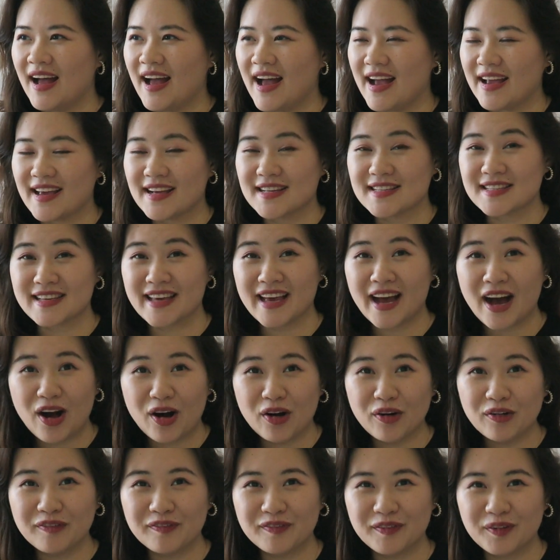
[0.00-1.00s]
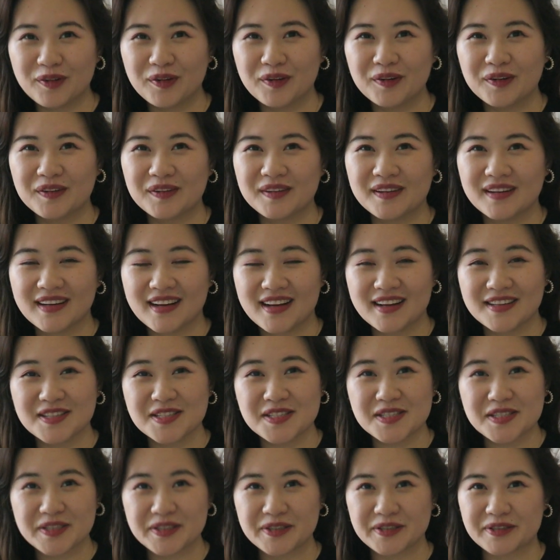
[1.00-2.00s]
I guess careful
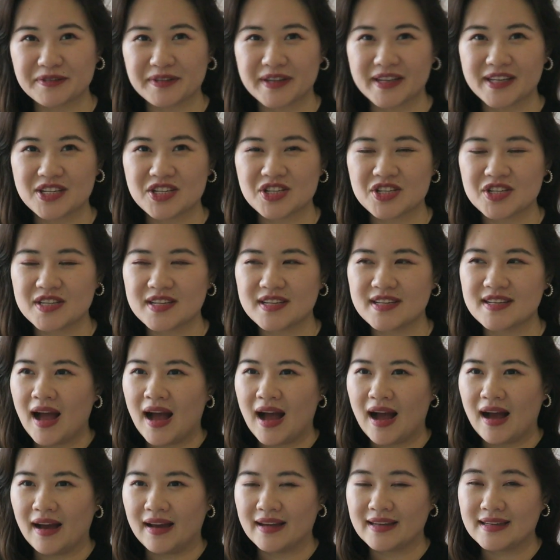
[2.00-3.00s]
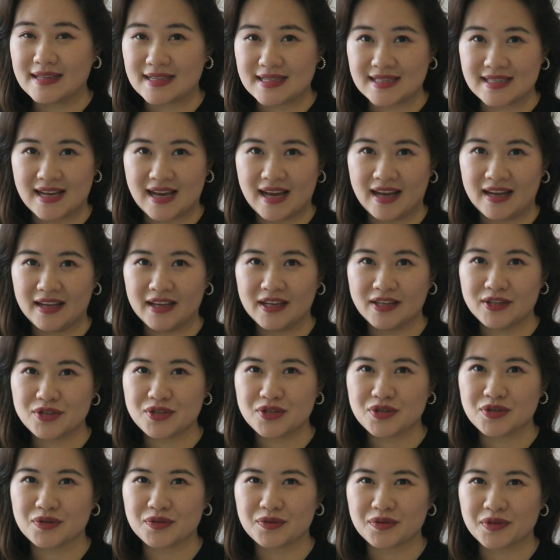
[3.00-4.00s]
consideration I decided
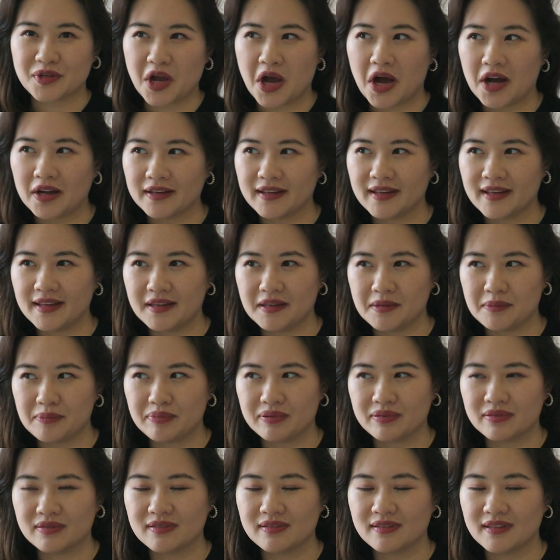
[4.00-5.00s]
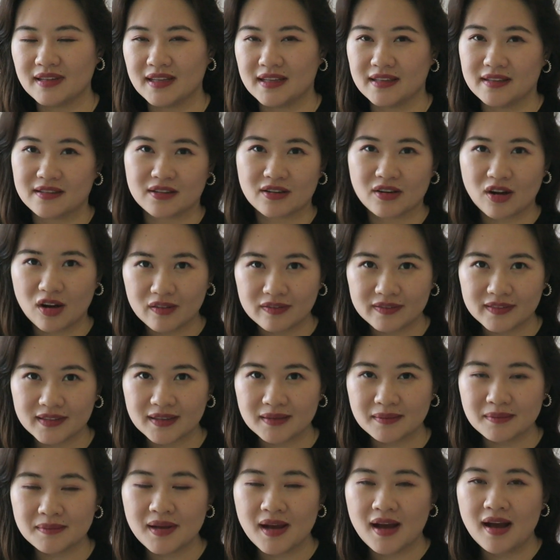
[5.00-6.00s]
to not keep either of
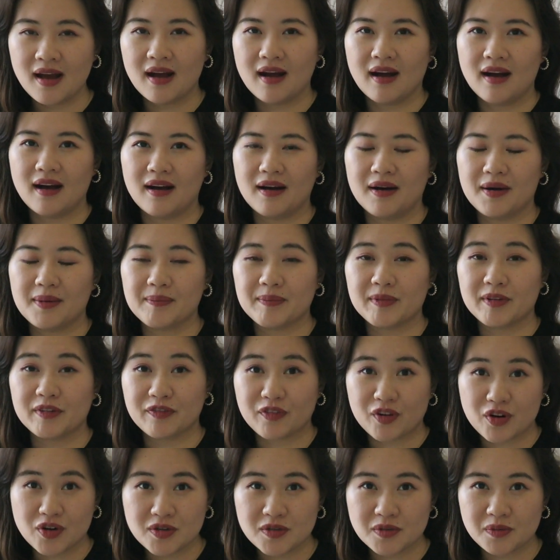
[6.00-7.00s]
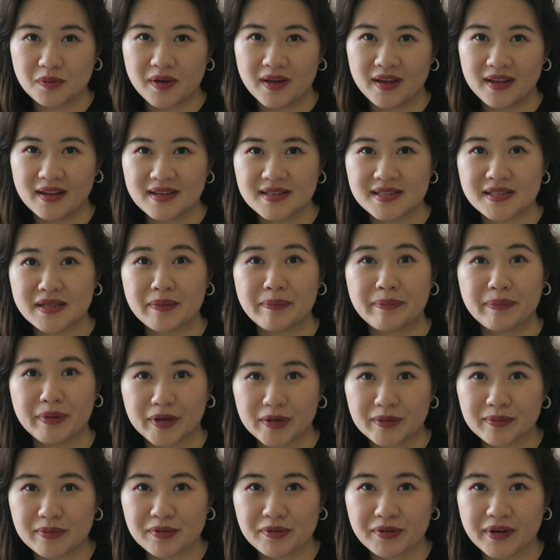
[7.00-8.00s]
them. Um, the first one is the
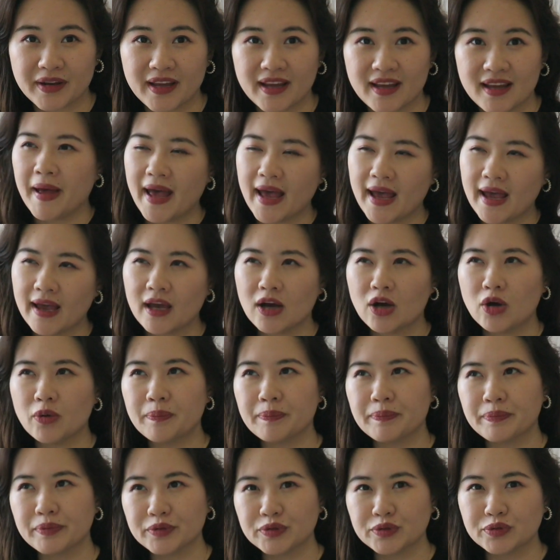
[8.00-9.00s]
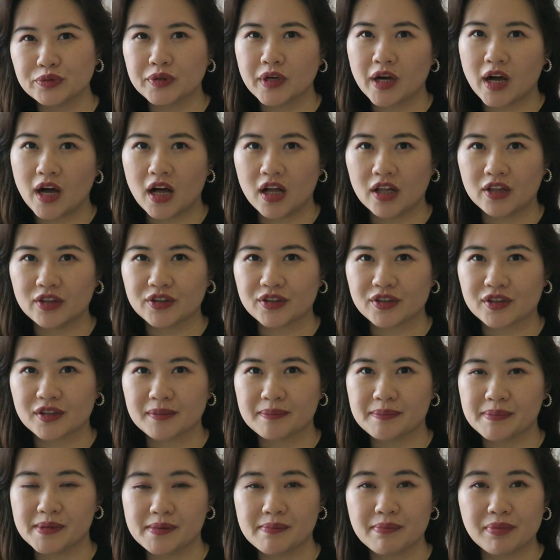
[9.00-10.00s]
Burberry pale blue color
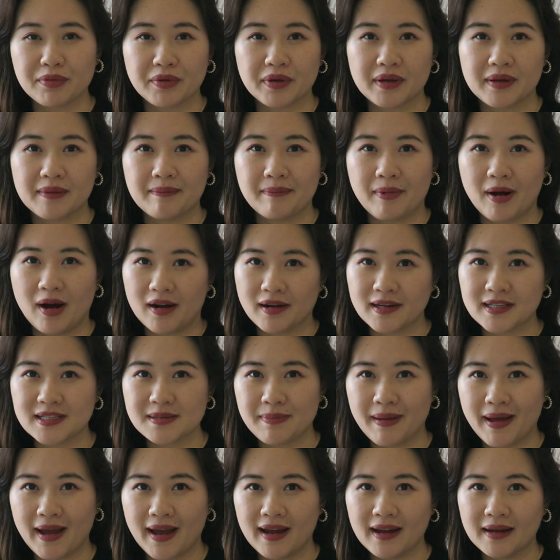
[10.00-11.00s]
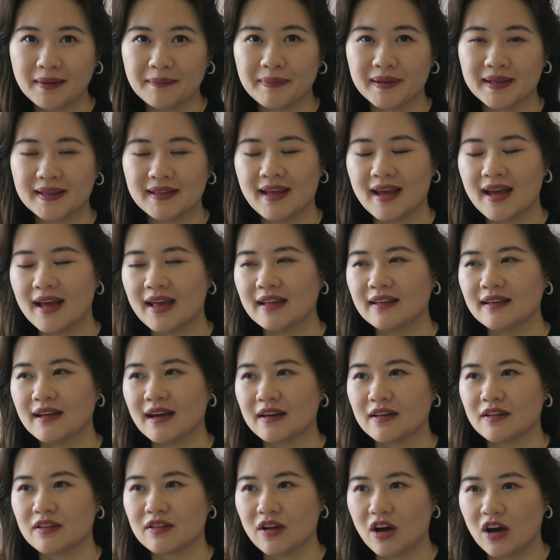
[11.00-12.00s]
Burberry box bag, but then
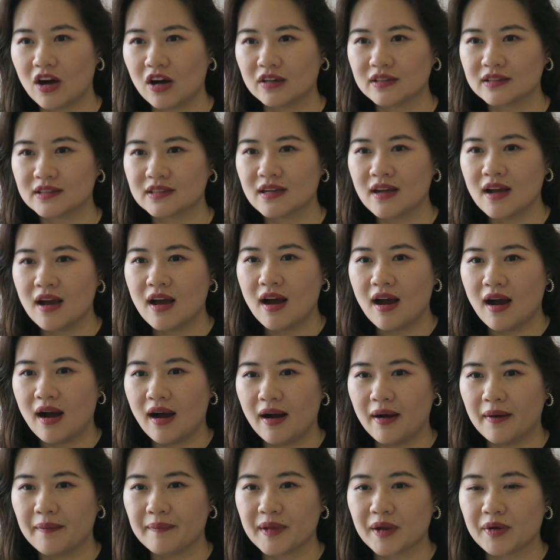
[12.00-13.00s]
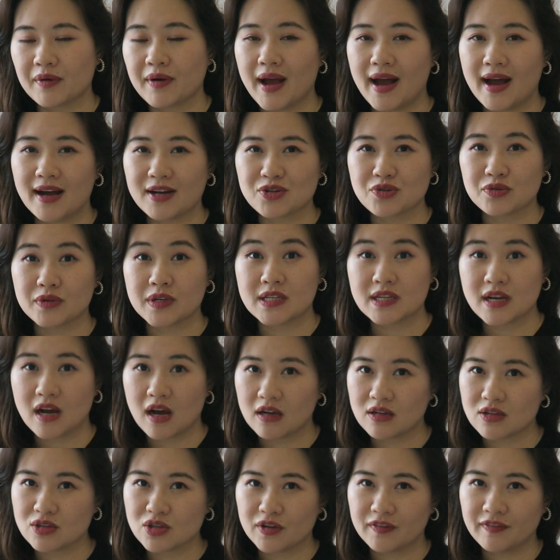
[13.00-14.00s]
I thought um, there were actually
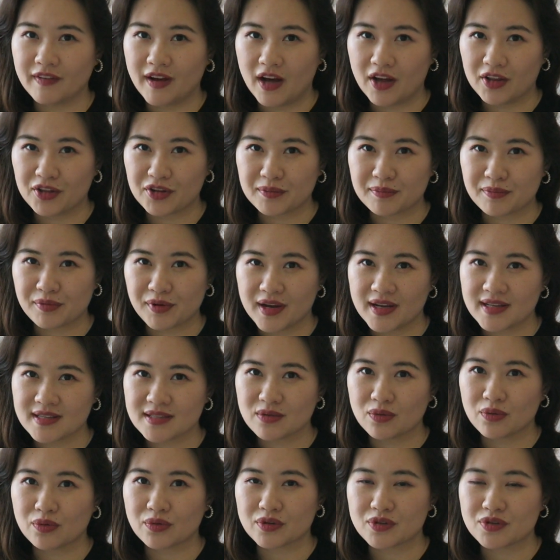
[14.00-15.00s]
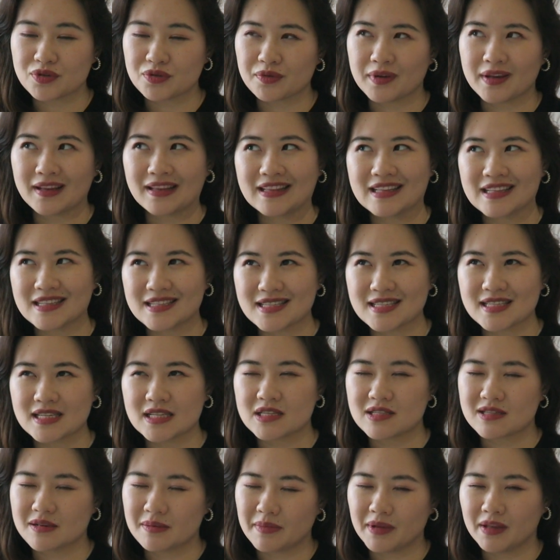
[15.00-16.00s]
tons of other brands who are doing this
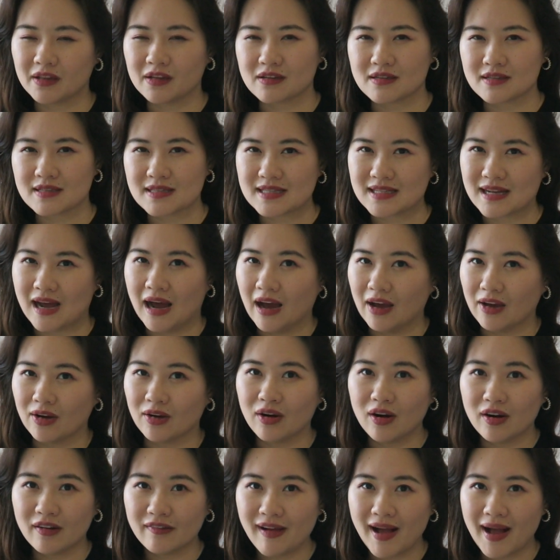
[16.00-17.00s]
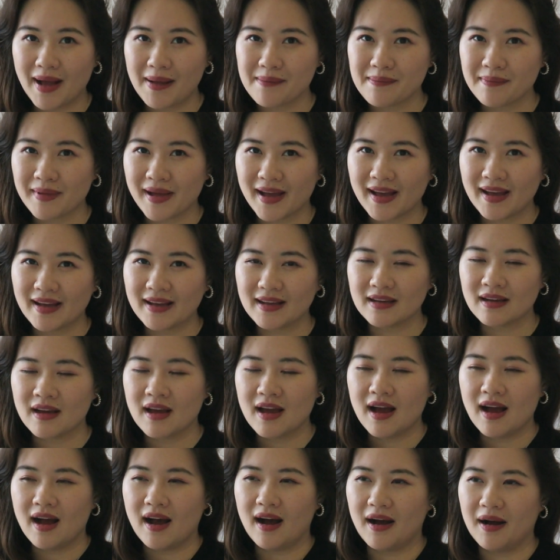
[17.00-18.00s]
similar style of handbag
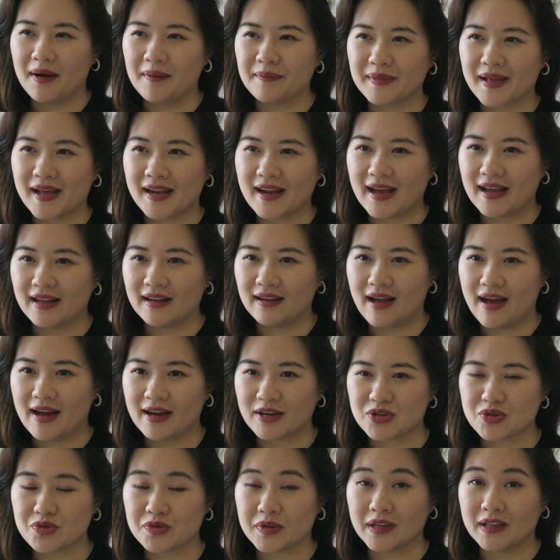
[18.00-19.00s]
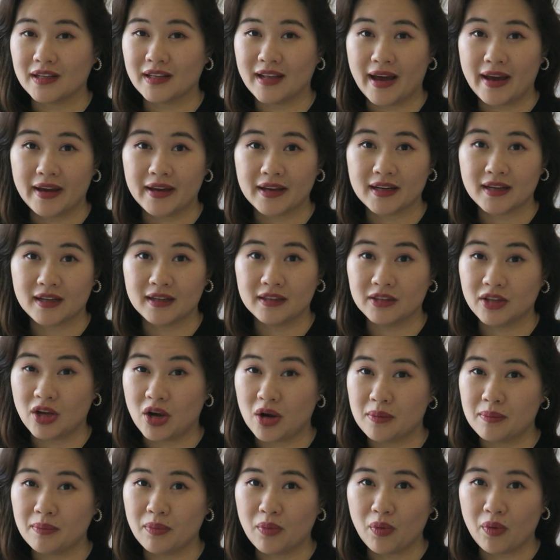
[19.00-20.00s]
um, that I actually like a
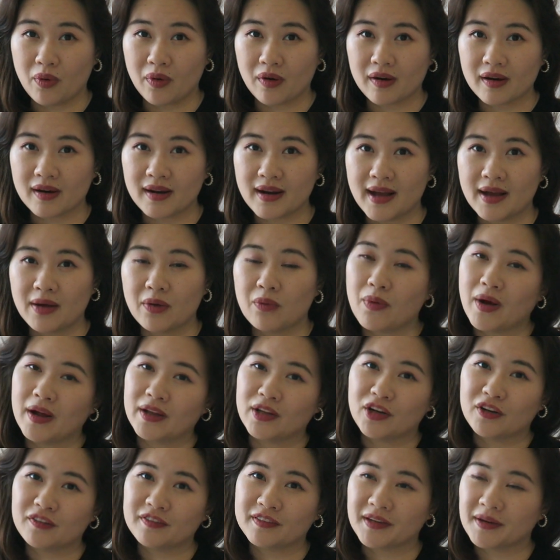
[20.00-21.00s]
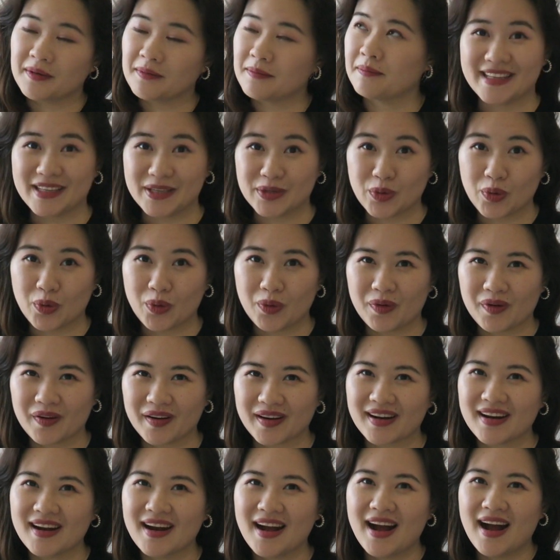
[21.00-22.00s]
lot more. And one of them,
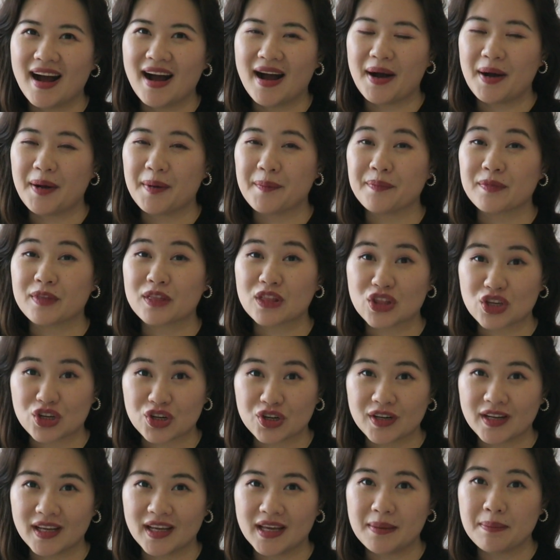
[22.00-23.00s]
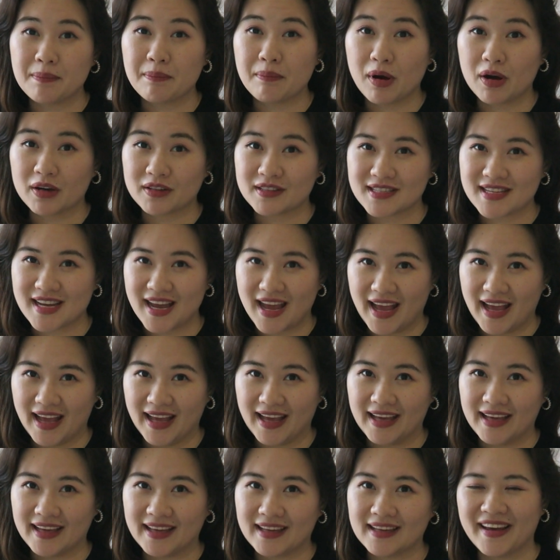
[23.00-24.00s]
Dior um, 30
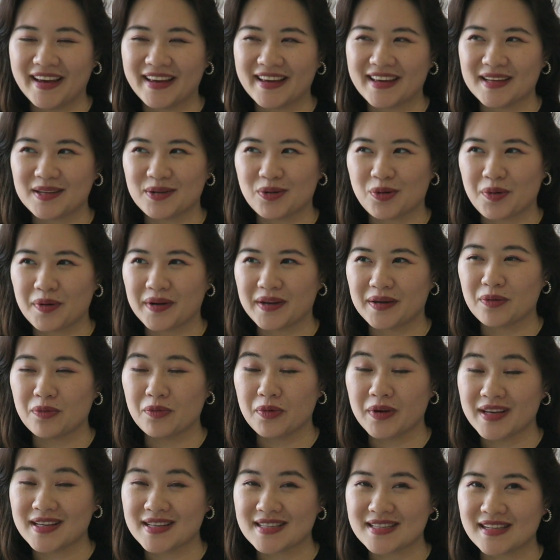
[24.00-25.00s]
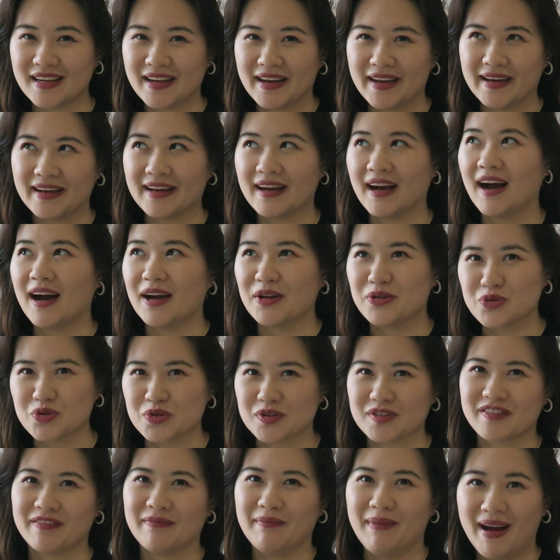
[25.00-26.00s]
Montaigne, like it already wins like
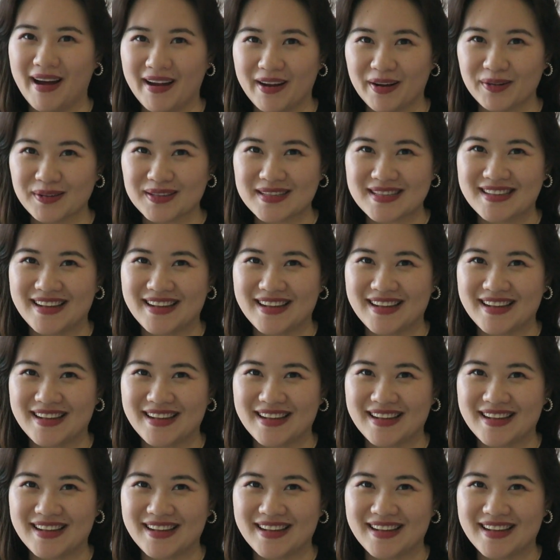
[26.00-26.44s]
hundreds of miles